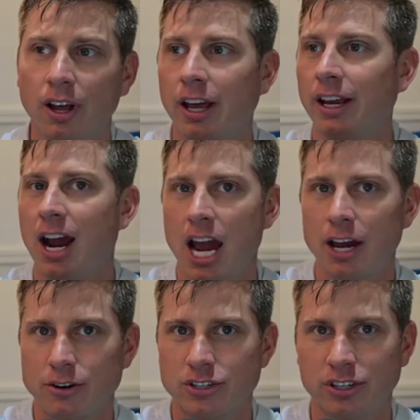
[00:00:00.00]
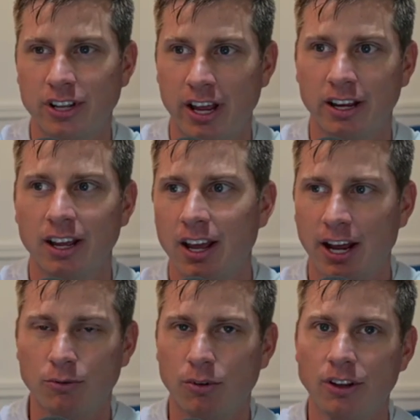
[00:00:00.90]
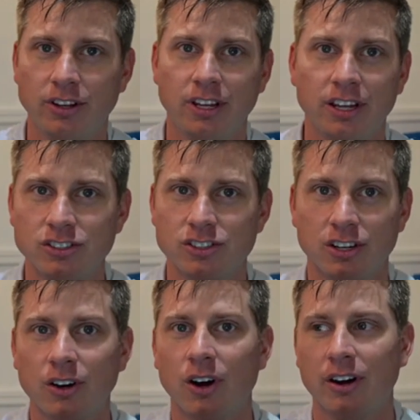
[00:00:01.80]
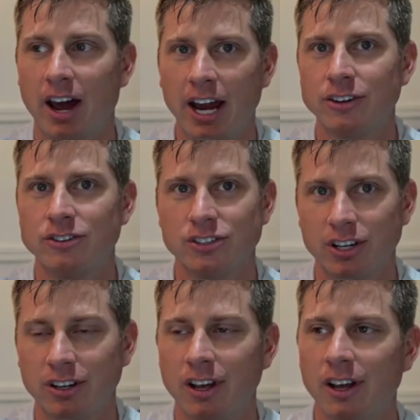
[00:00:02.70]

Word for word: a hydrogen tank and run the engine on hydrogen.